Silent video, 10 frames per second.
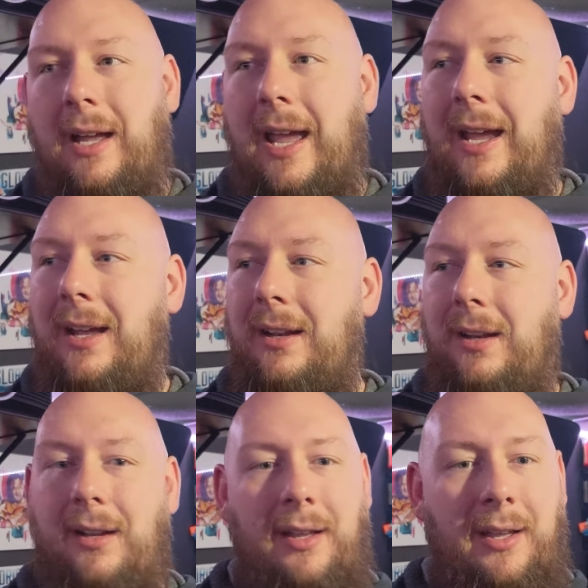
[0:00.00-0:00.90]

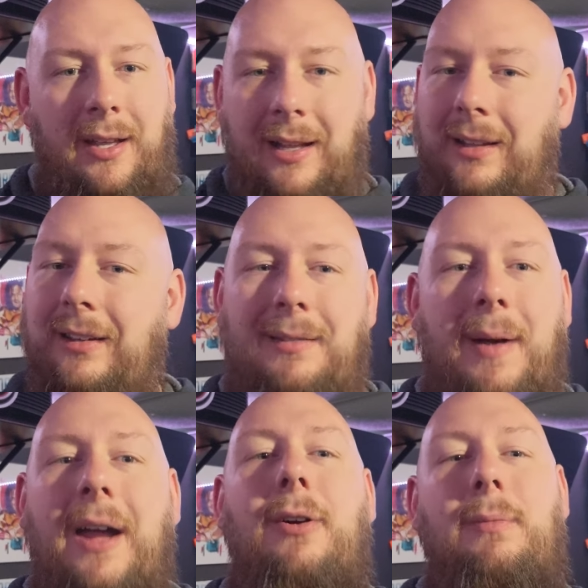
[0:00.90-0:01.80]
And at least in
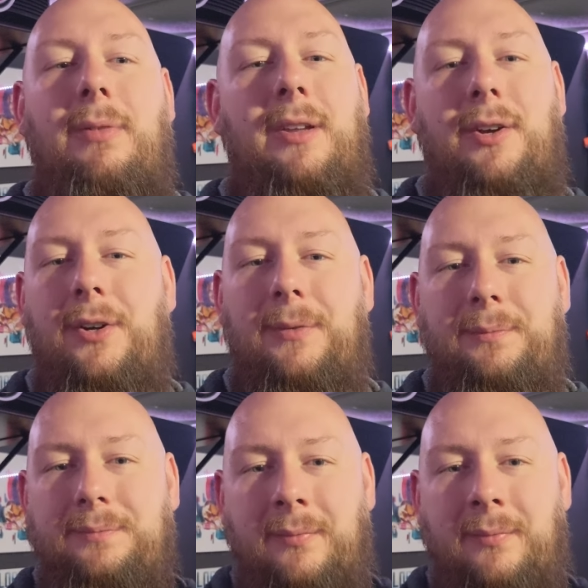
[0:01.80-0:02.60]
my home theater,